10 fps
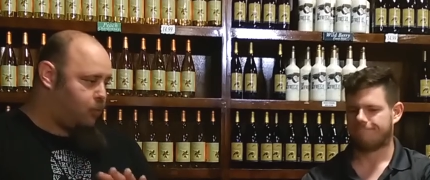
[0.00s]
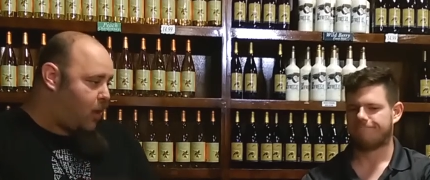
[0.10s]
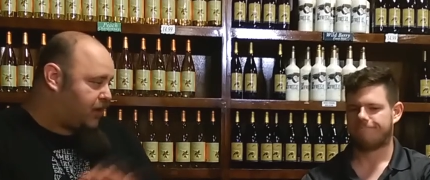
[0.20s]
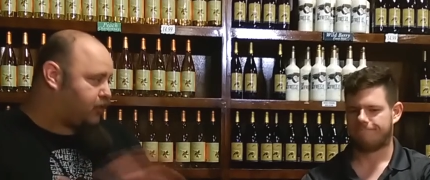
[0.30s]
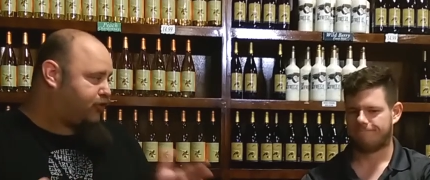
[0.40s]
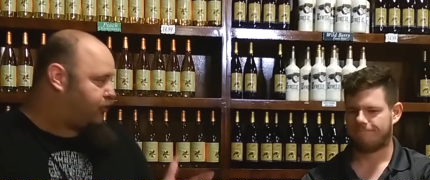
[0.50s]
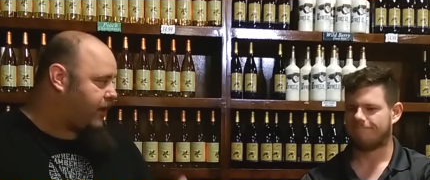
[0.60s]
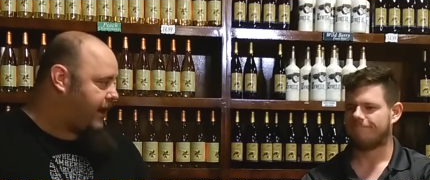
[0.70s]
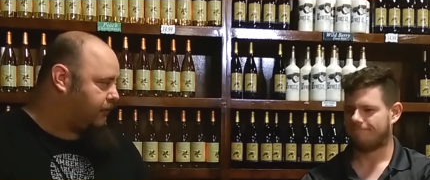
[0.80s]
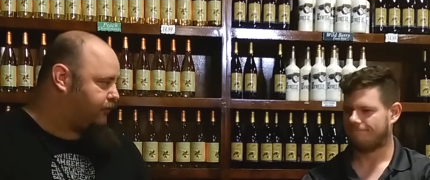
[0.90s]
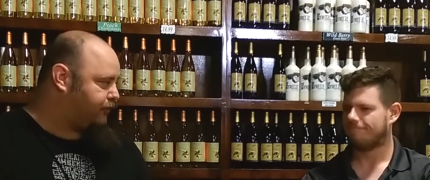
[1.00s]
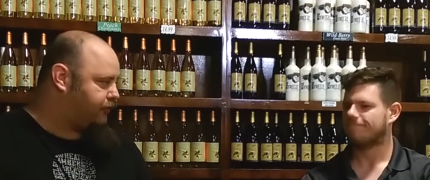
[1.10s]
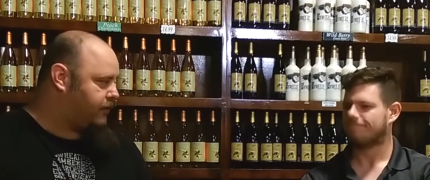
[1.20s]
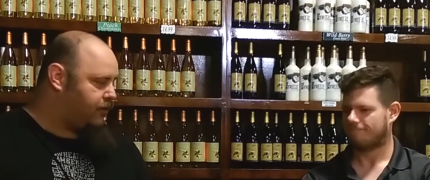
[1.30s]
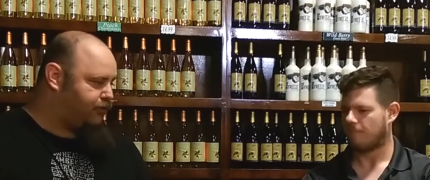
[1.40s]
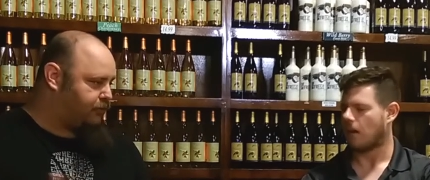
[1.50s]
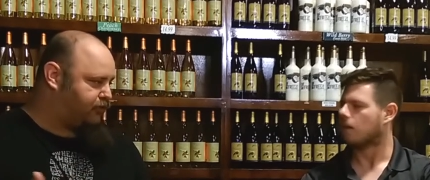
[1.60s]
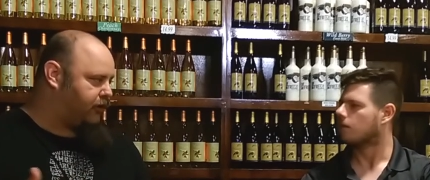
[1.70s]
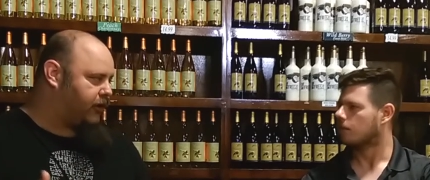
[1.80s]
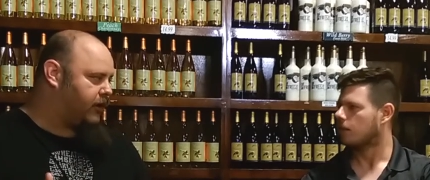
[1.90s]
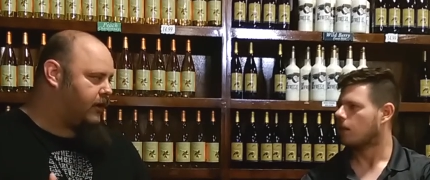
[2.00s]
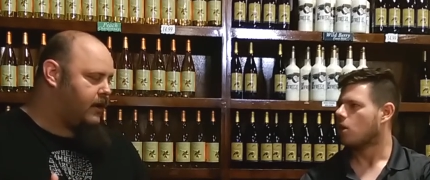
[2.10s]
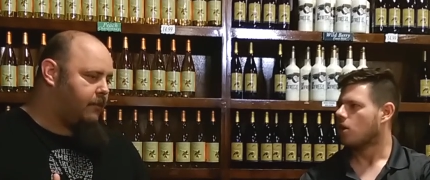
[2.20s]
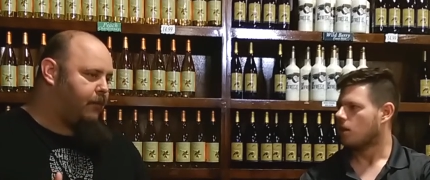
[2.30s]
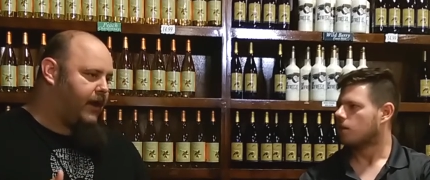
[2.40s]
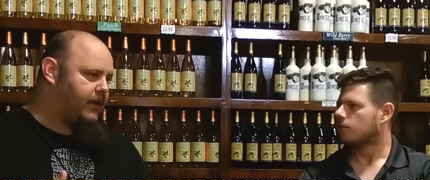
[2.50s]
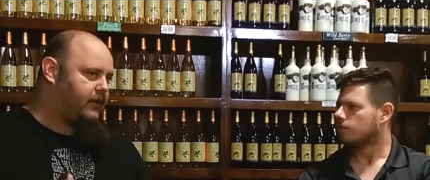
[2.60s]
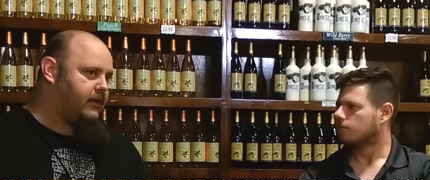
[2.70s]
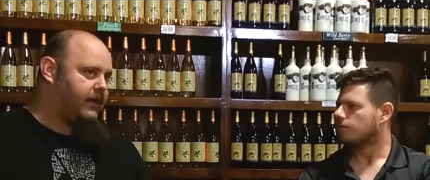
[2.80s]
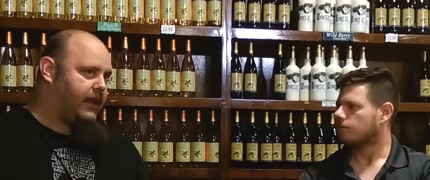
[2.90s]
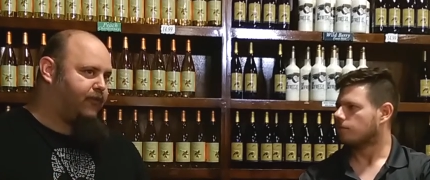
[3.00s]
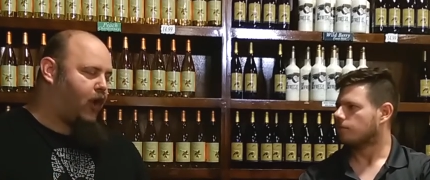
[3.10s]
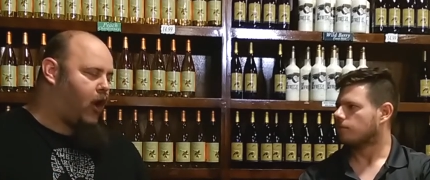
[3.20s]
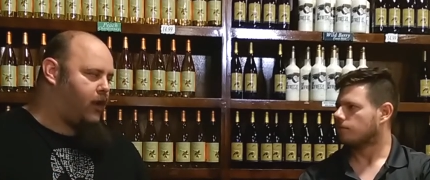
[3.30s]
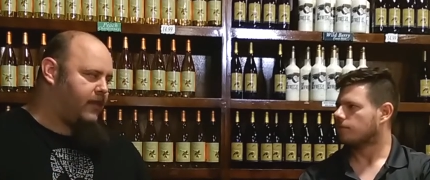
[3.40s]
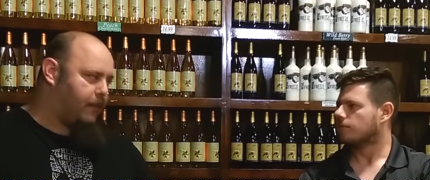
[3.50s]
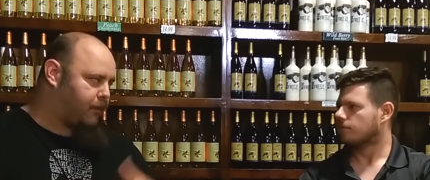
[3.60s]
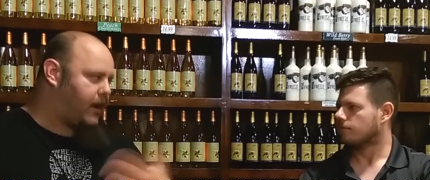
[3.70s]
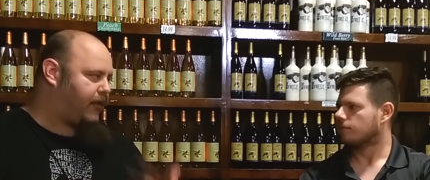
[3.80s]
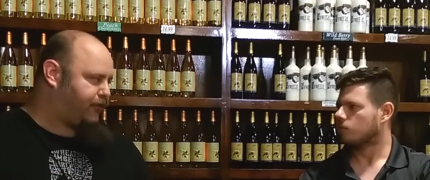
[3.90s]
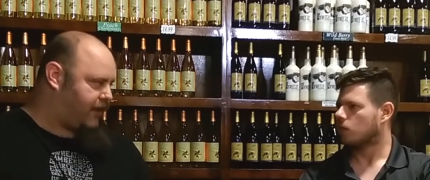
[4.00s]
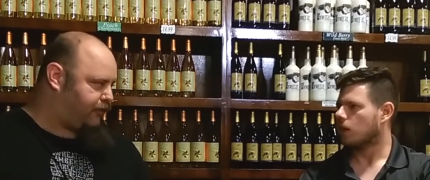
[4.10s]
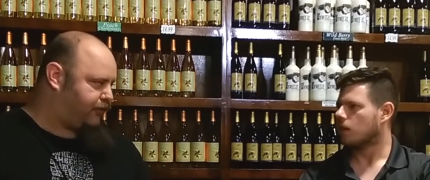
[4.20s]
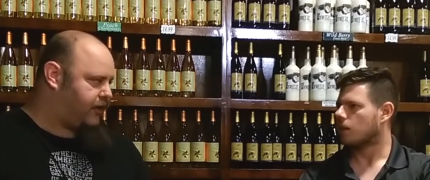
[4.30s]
Speaker 1: one or two grains, some yeah. sugar, but it's all in the process